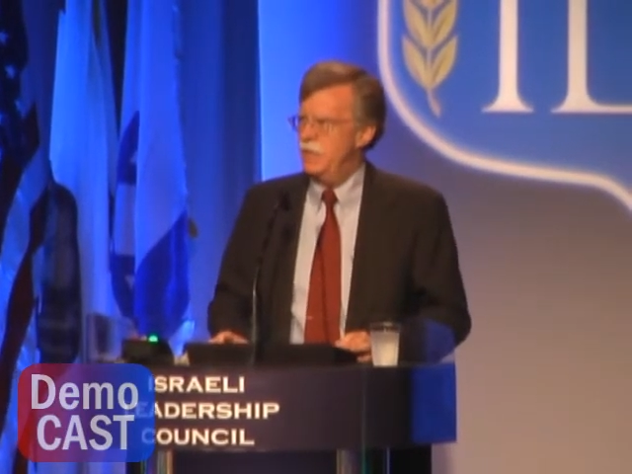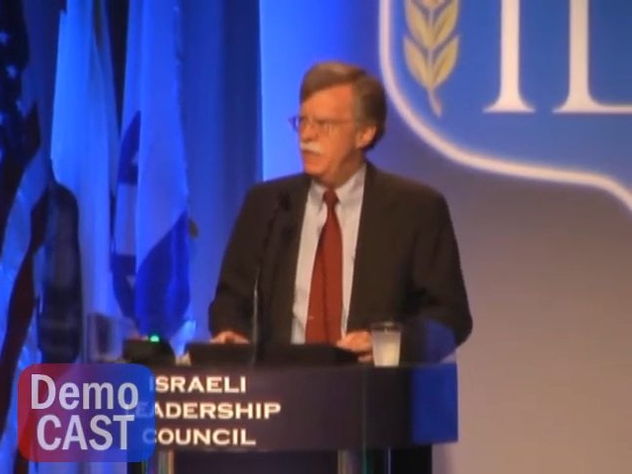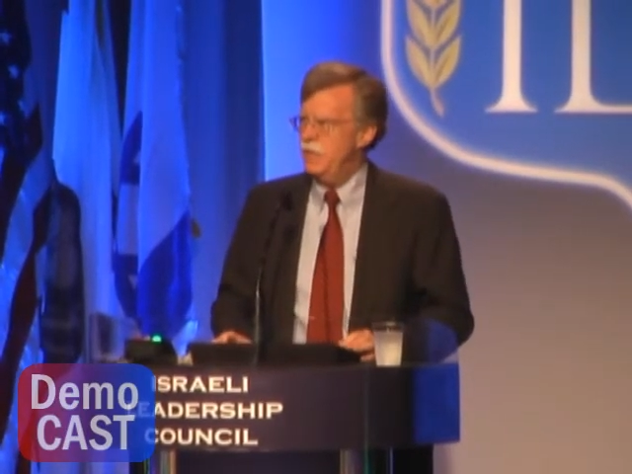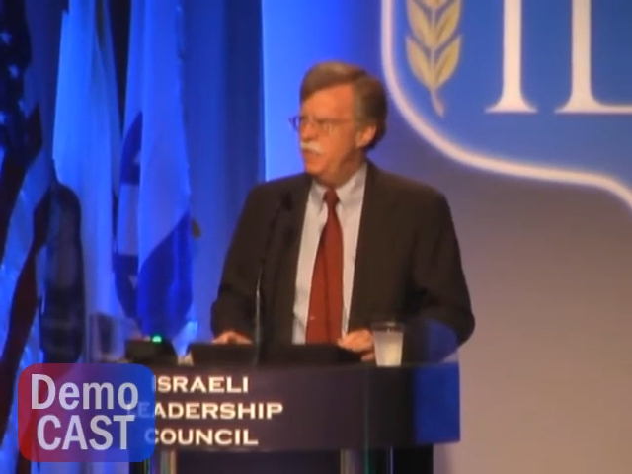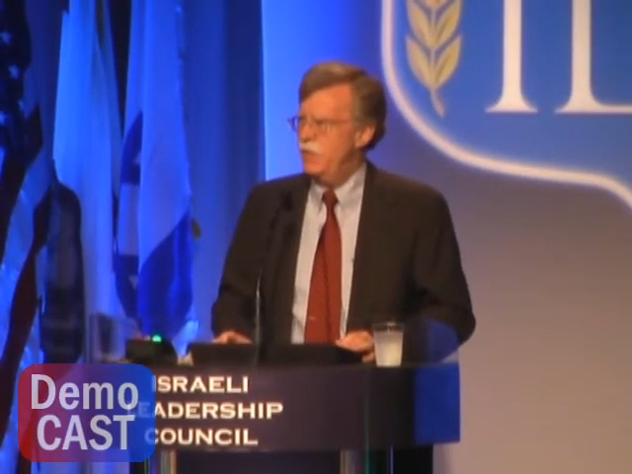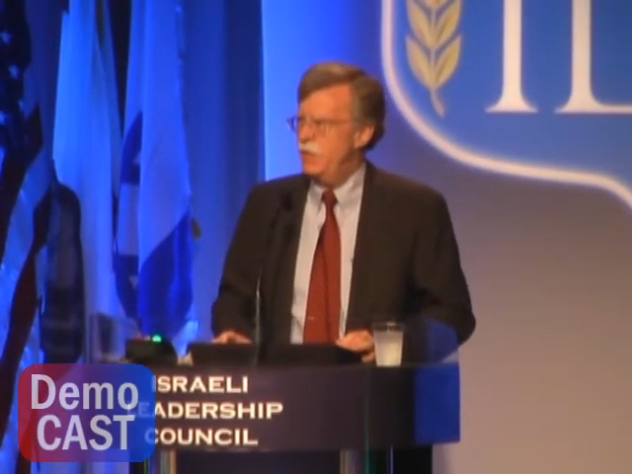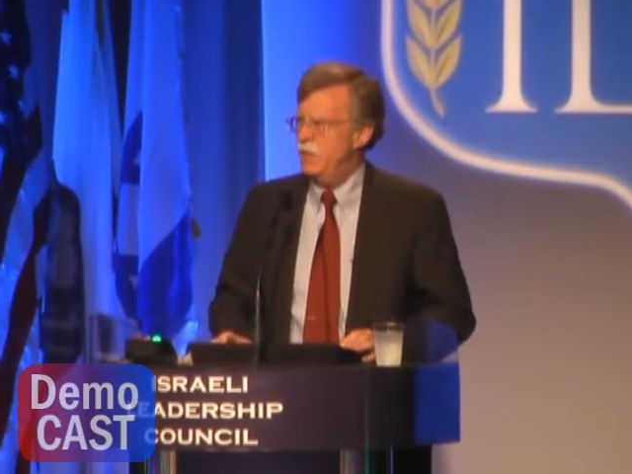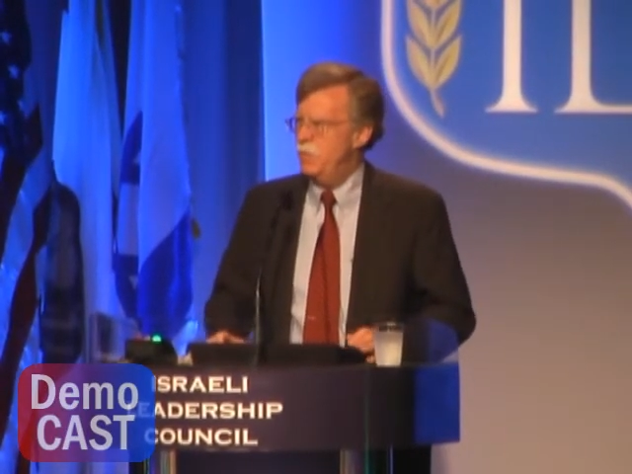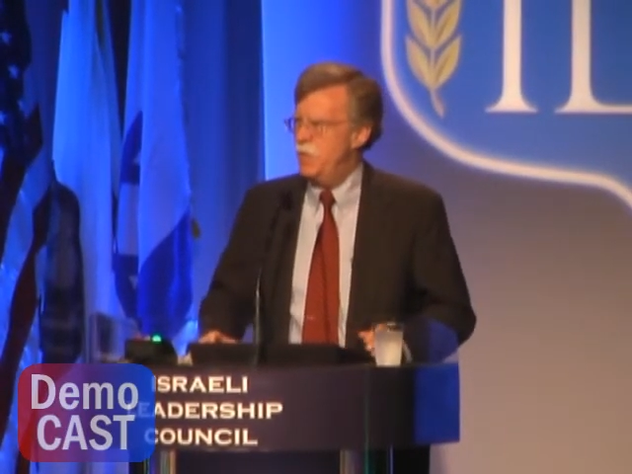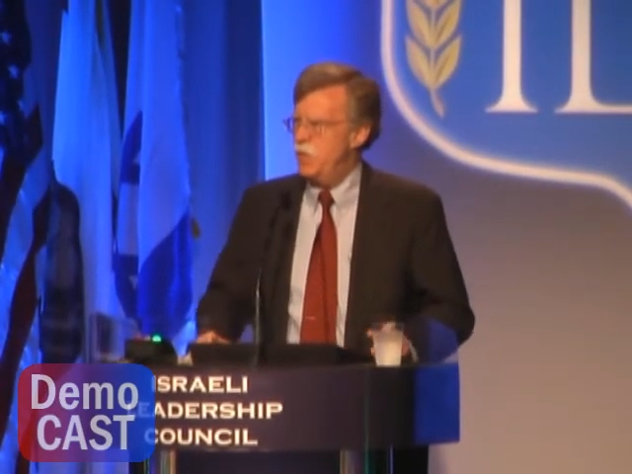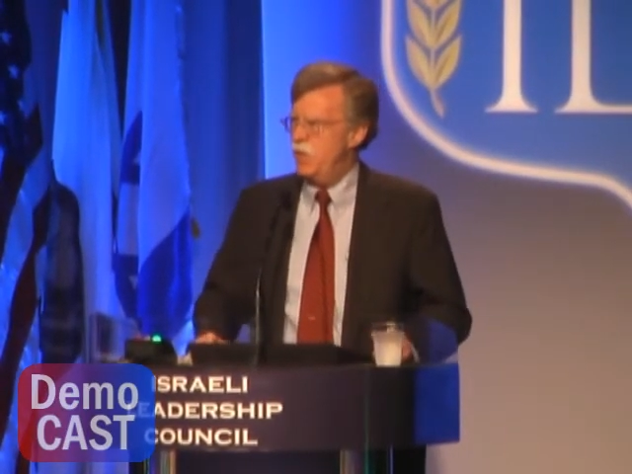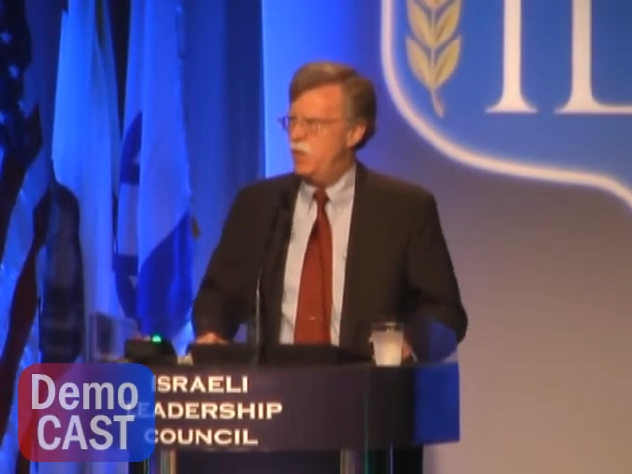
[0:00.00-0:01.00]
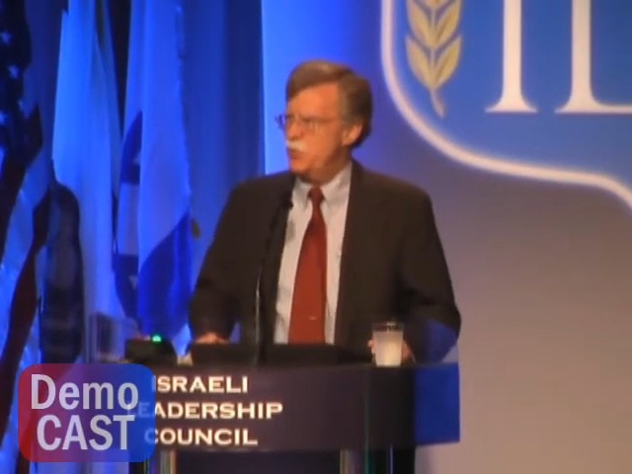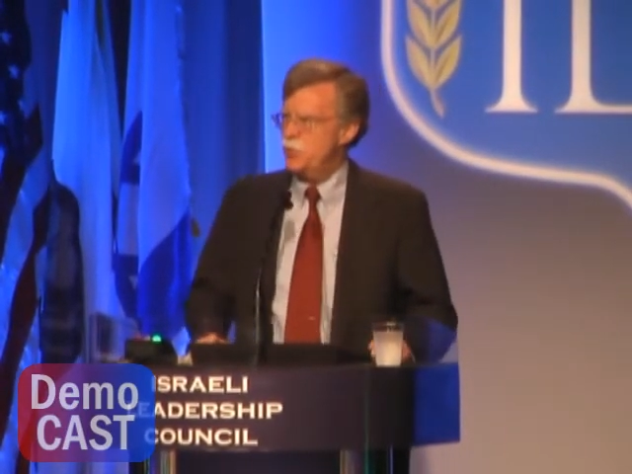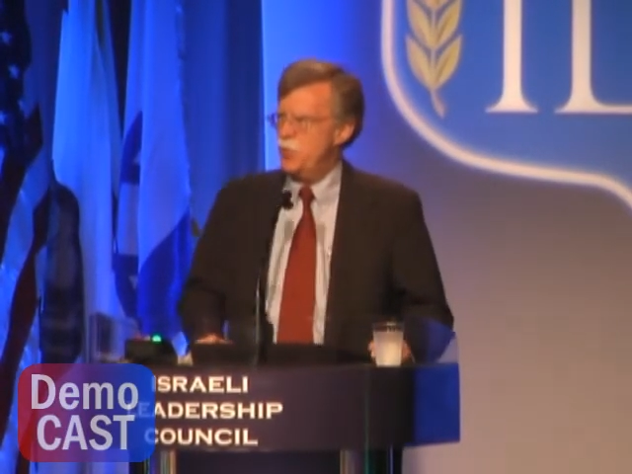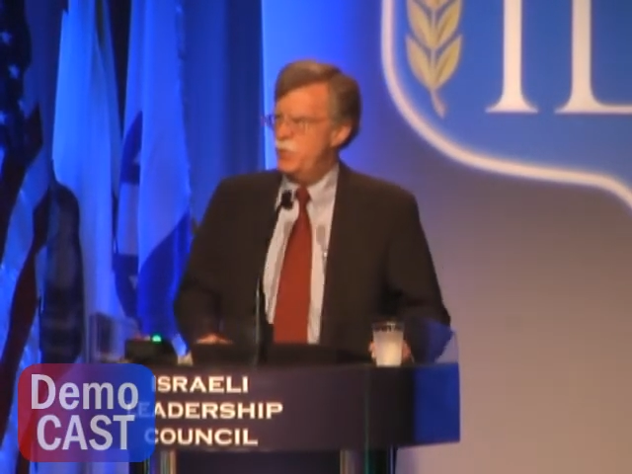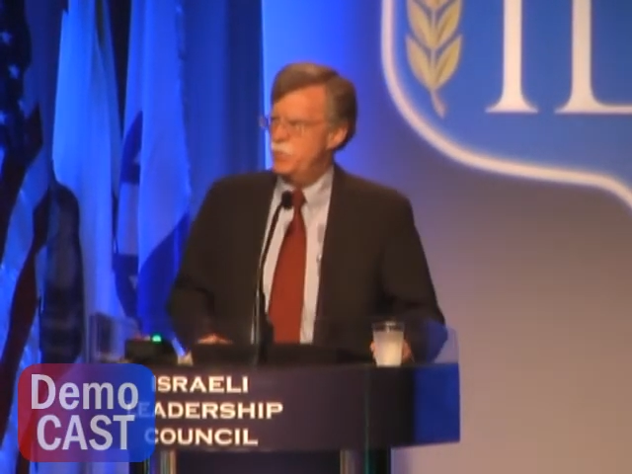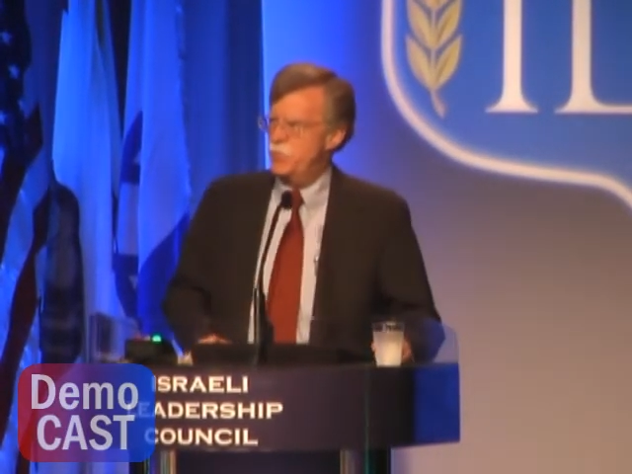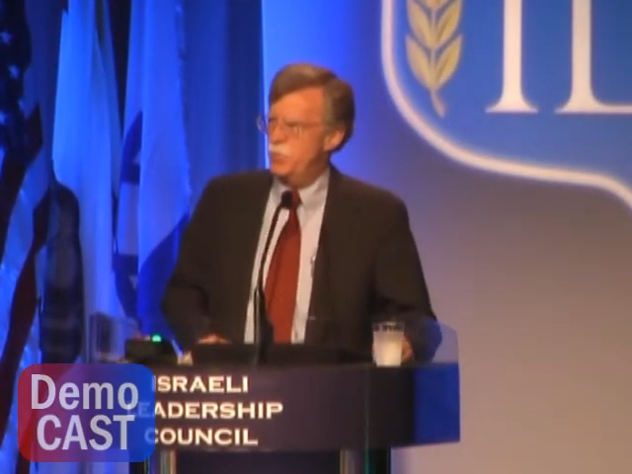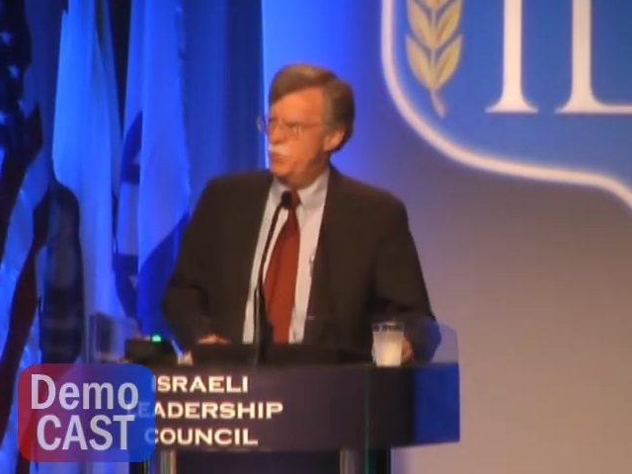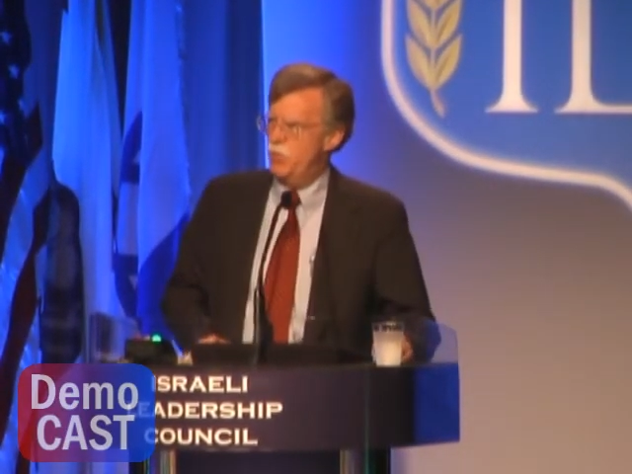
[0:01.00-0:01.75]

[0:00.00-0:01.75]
giving American ships the